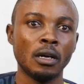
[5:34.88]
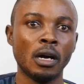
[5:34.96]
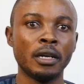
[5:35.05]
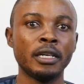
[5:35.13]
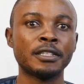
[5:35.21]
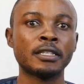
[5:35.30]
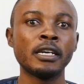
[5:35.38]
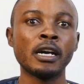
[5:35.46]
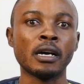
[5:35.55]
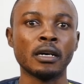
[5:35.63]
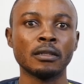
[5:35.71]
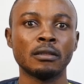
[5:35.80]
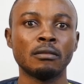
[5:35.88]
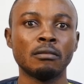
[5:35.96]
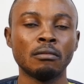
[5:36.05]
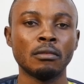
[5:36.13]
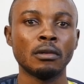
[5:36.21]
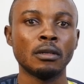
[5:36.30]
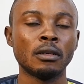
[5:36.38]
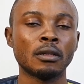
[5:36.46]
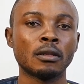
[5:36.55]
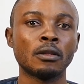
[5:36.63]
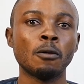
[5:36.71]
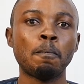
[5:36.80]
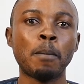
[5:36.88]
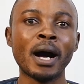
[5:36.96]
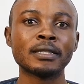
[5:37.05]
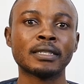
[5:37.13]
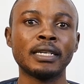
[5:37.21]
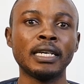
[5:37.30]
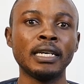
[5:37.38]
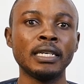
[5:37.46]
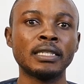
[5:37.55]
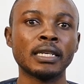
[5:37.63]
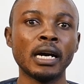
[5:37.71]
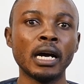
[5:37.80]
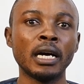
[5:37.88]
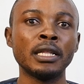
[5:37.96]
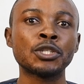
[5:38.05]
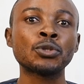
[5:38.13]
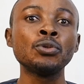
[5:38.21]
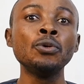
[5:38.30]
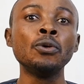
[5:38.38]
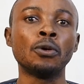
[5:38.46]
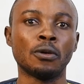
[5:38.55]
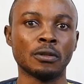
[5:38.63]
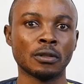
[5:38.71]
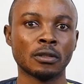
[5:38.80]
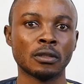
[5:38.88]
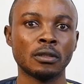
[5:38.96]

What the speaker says: Understand, the past is understood.